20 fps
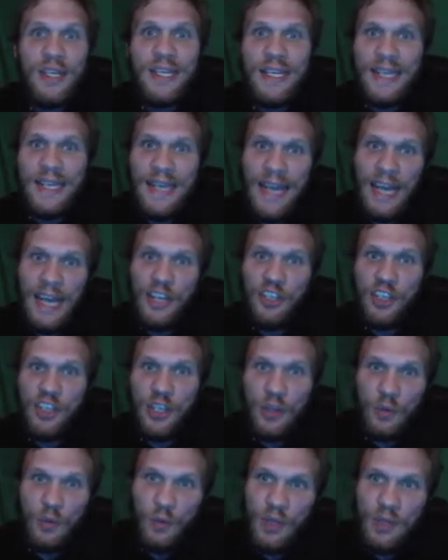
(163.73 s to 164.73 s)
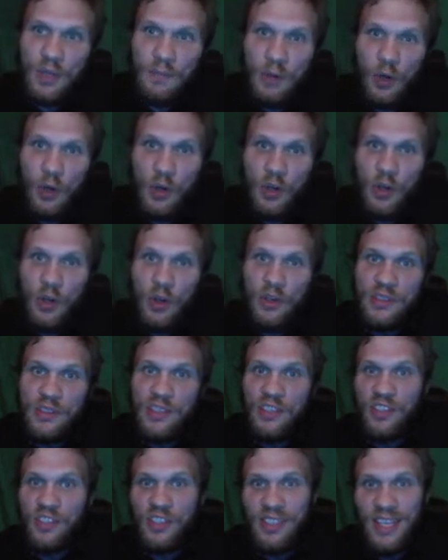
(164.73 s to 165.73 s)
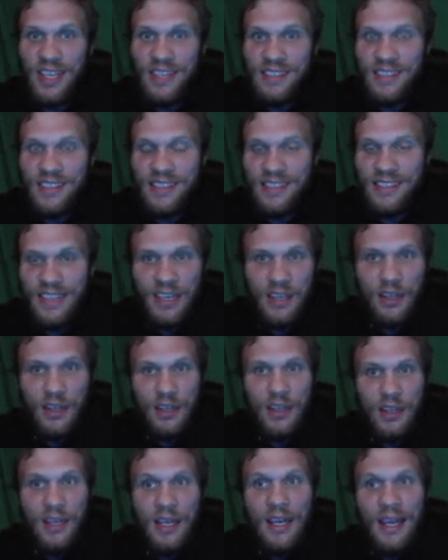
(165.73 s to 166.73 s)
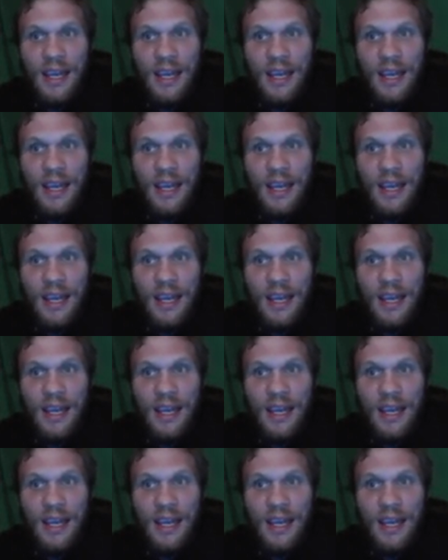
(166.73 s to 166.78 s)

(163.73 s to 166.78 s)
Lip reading: connection with protocols such as SSL